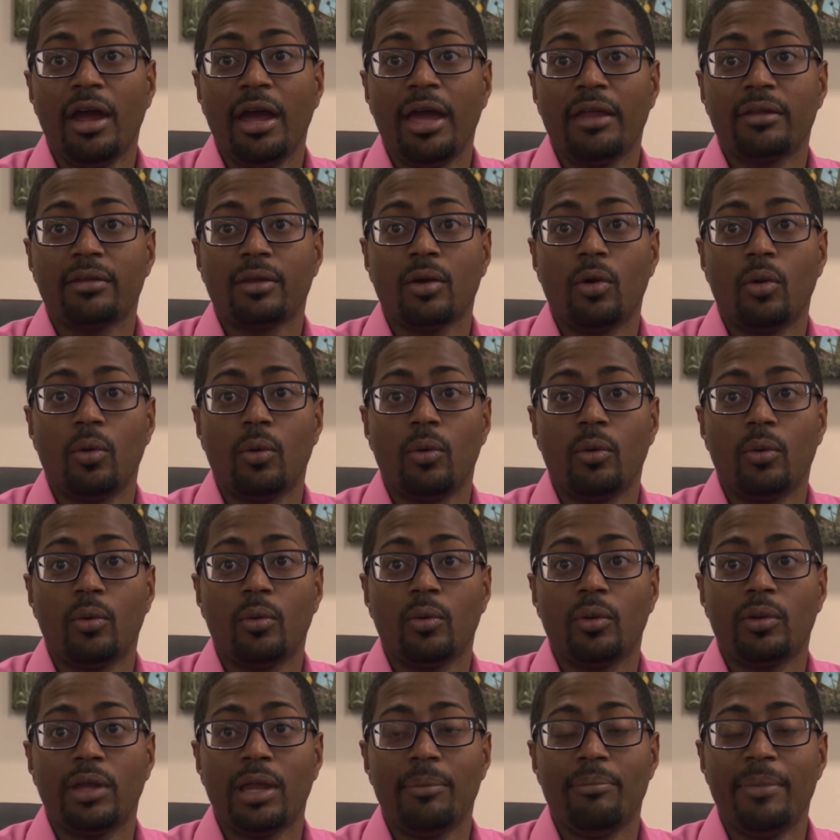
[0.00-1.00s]
So
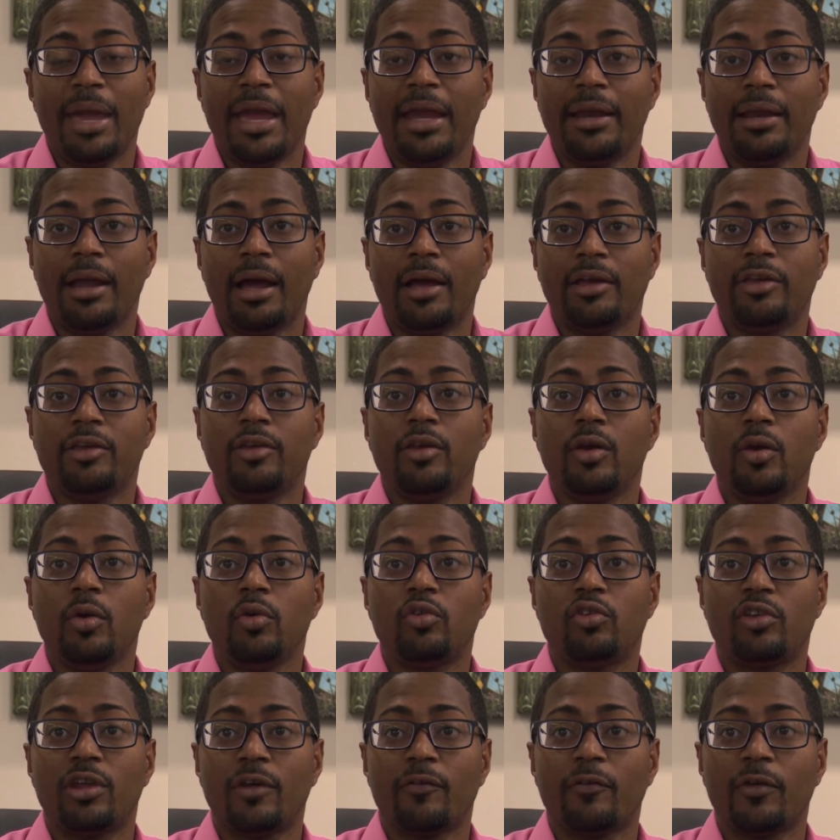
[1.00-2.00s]
it made a
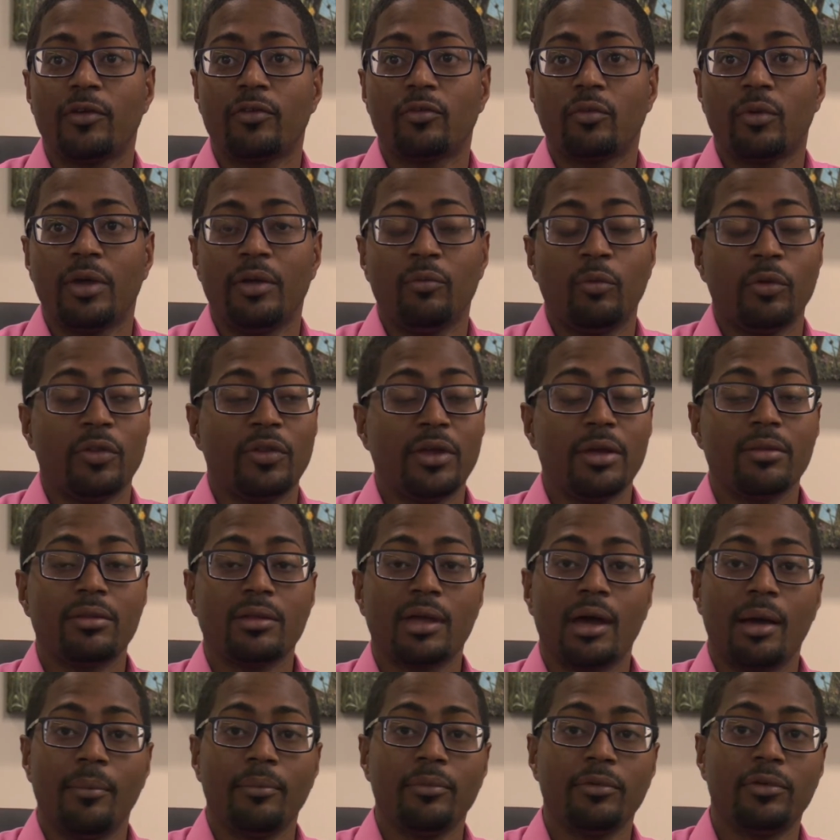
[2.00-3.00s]
huge difference when things
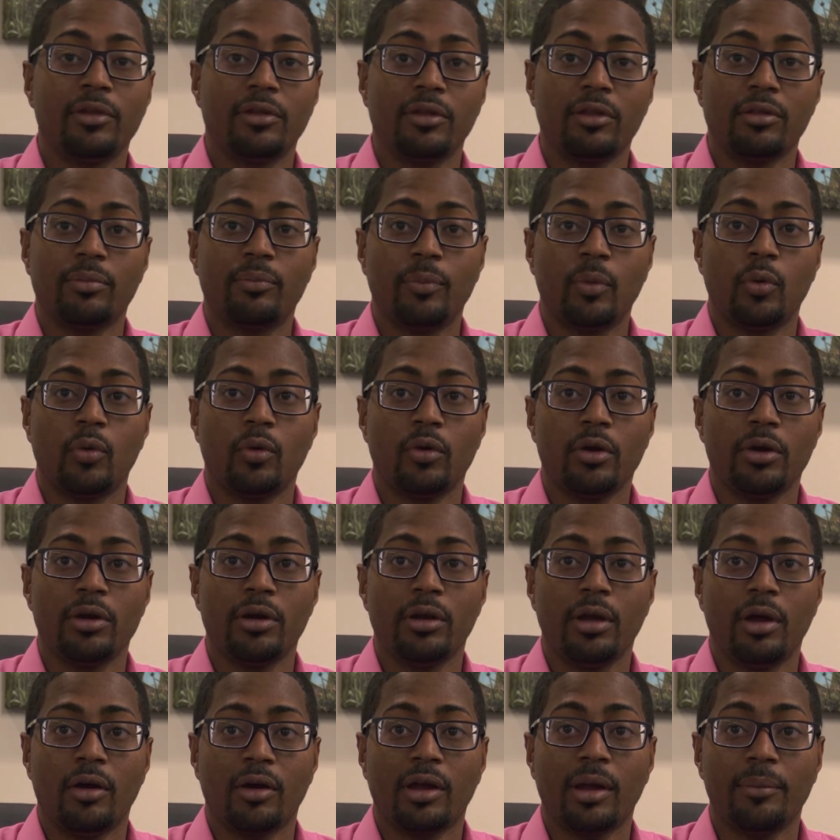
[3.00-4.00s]
come to this board
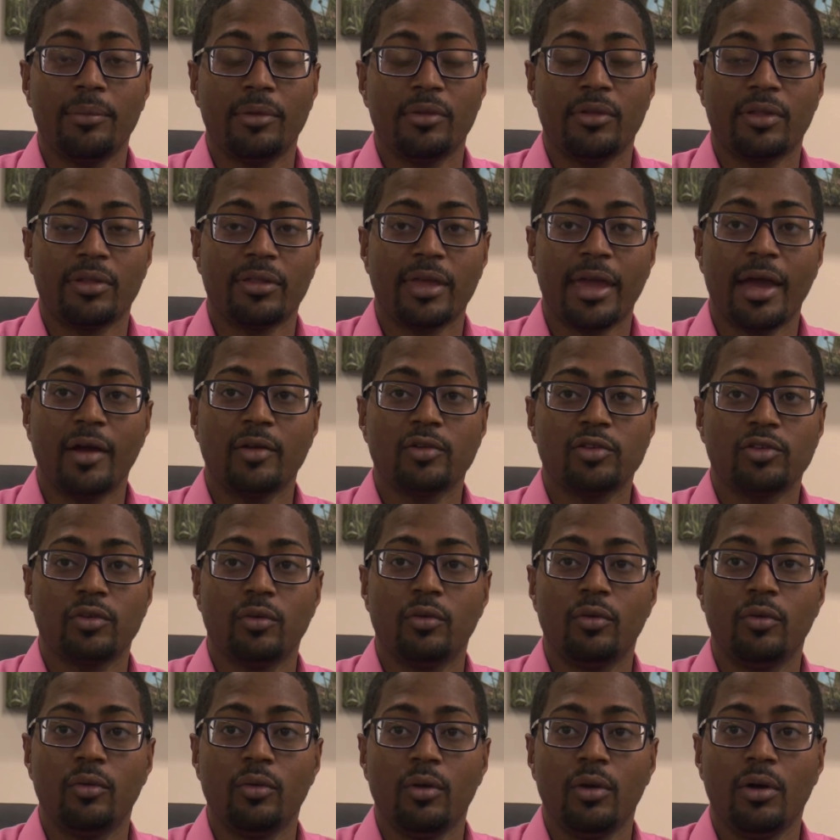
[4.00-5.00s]
or come to this
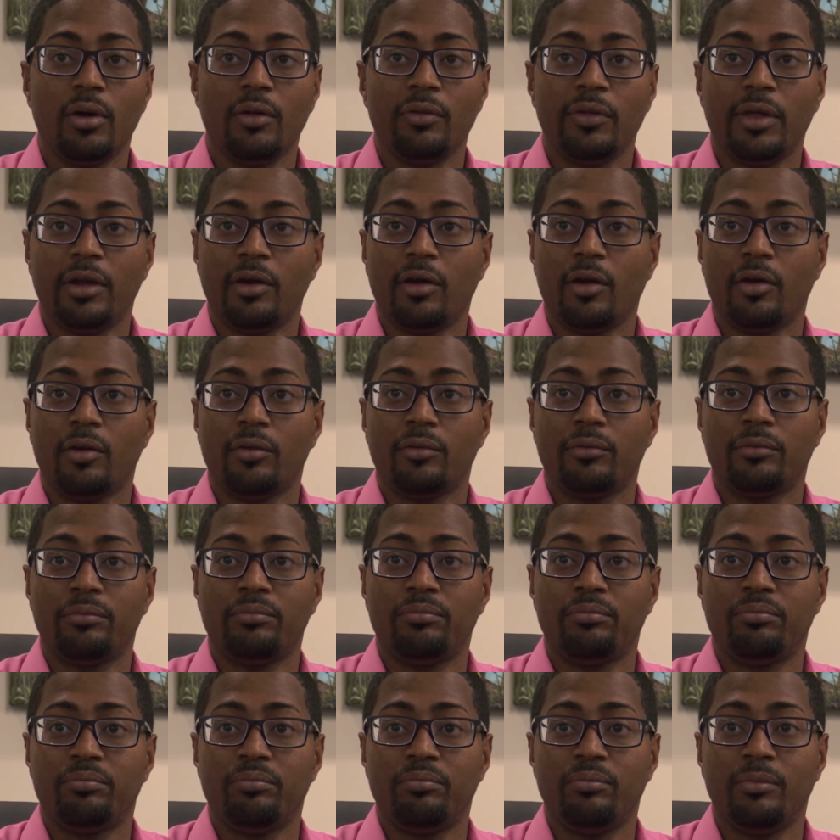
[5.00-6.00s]
council that are
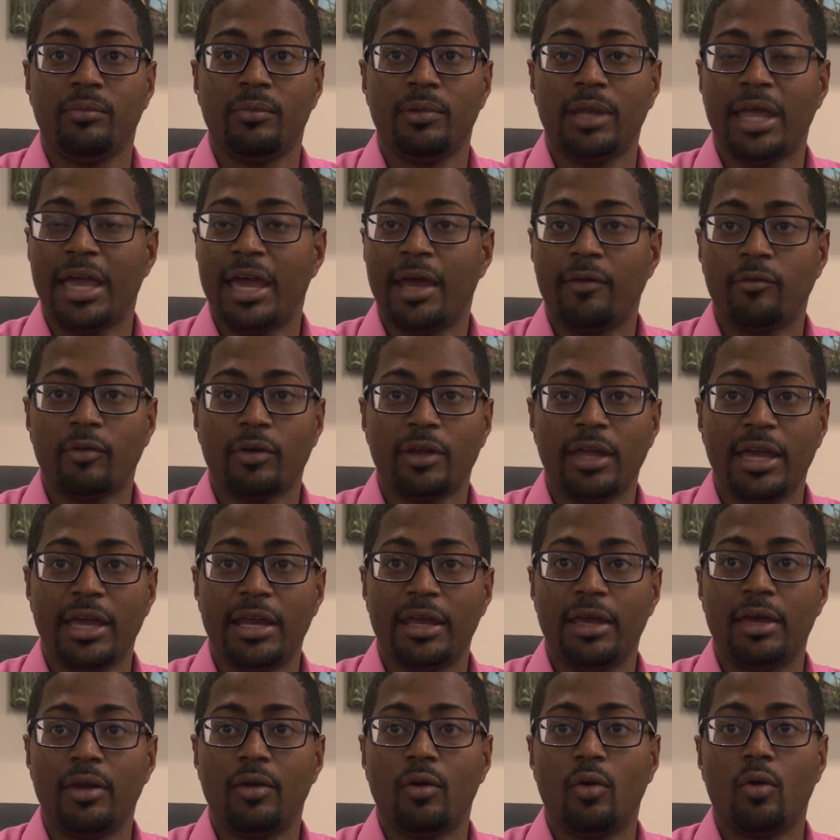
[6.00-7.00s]
land
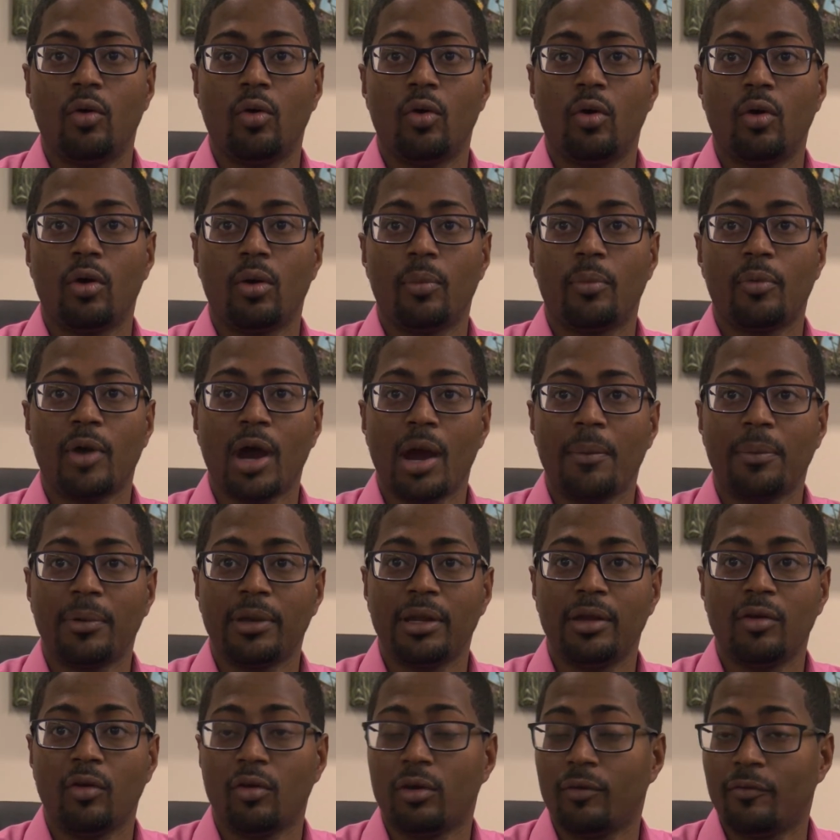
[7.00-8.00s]
related or
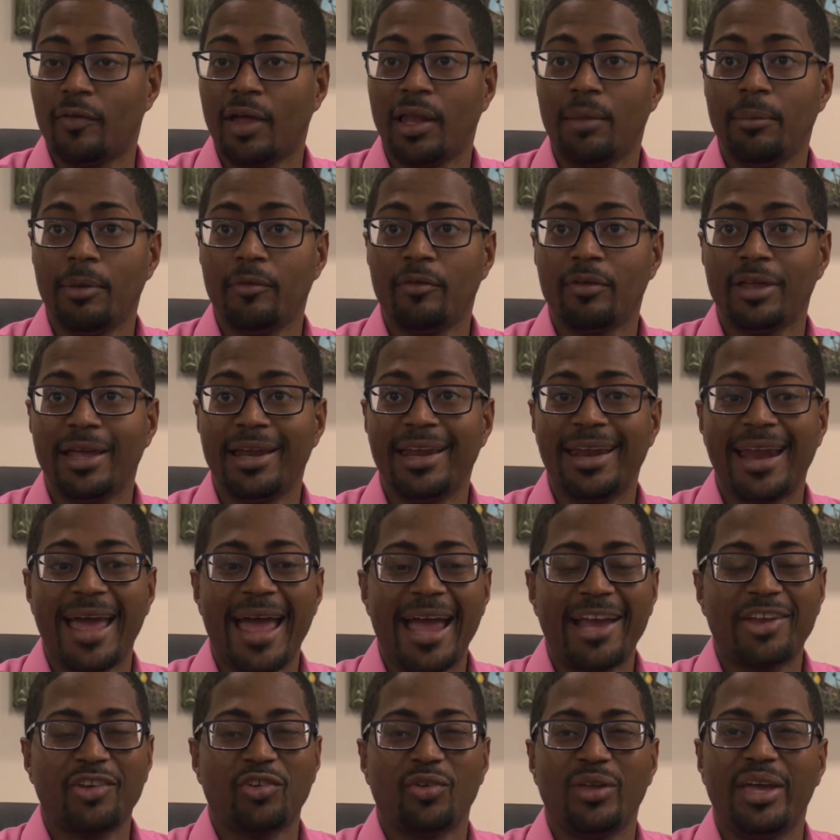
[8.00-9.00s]
property or development related. I
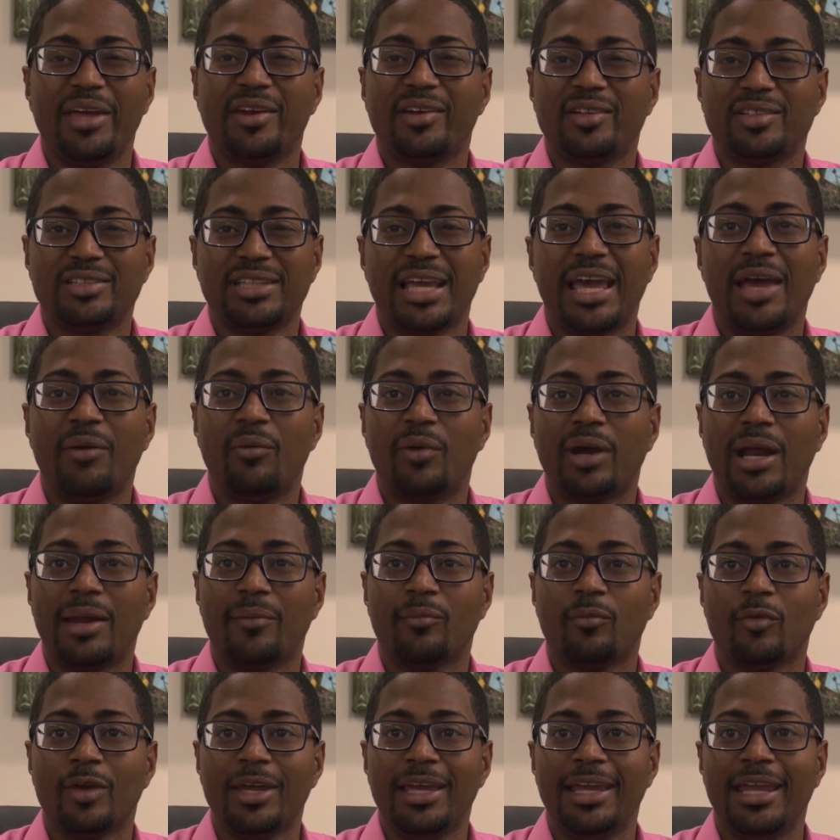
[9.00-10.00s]
actually understand what
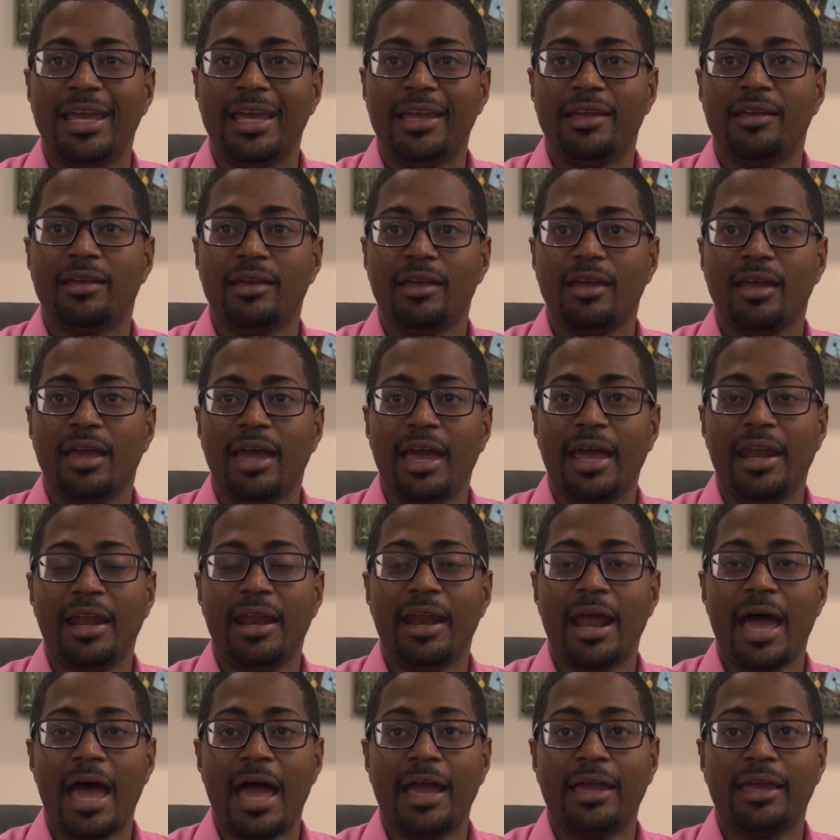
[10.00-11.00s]
I'm reading. And
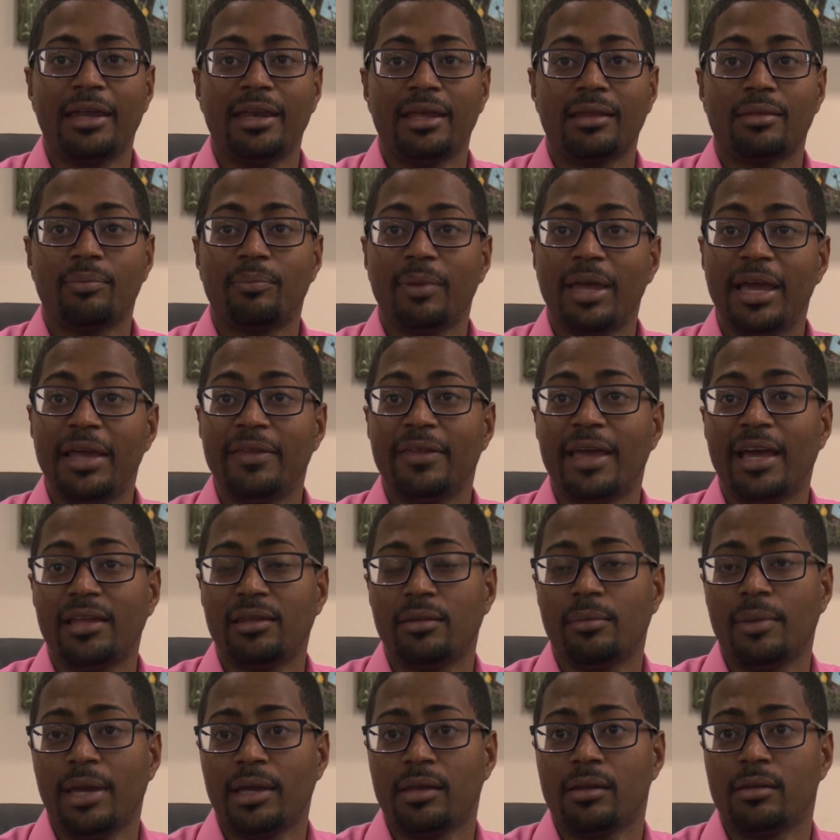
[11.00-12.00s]
then I can explain that to
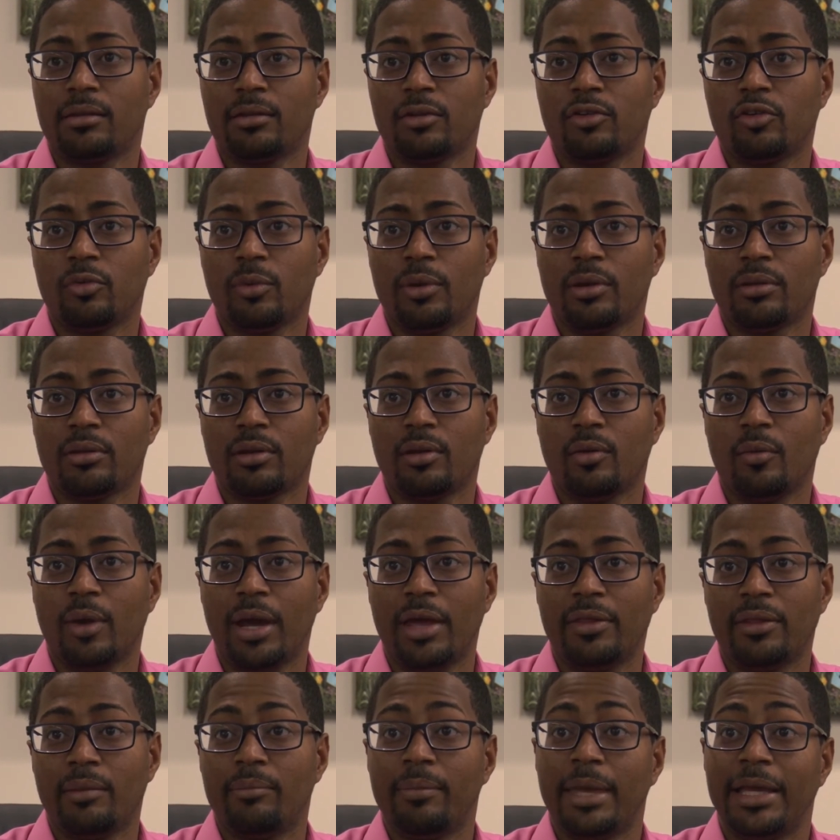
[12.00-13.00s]
my constituents in a way
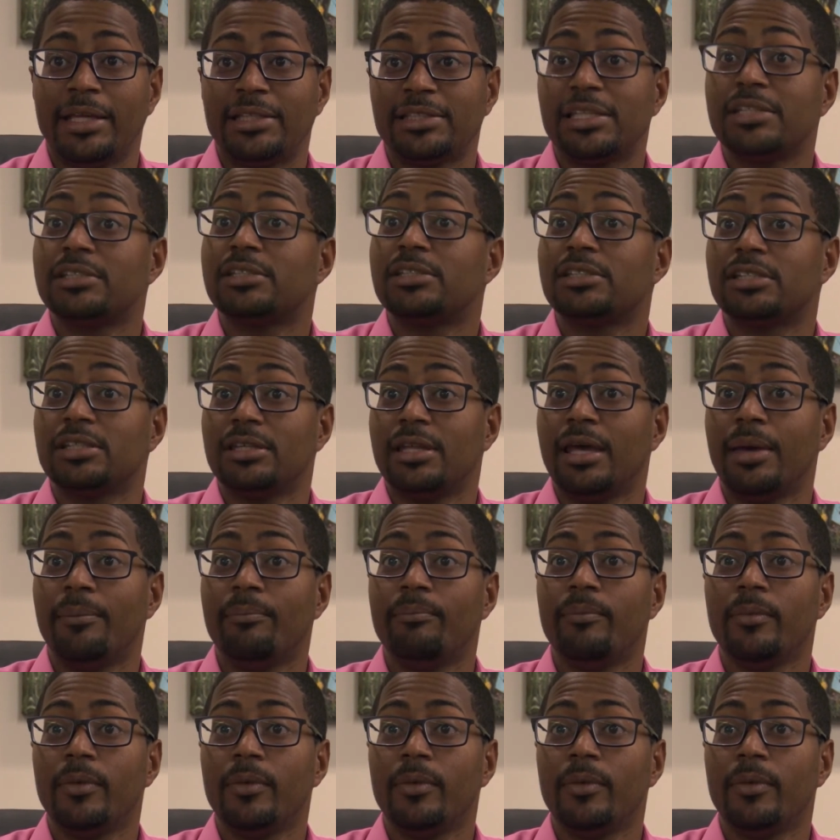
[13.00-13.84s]
that makes sense to them.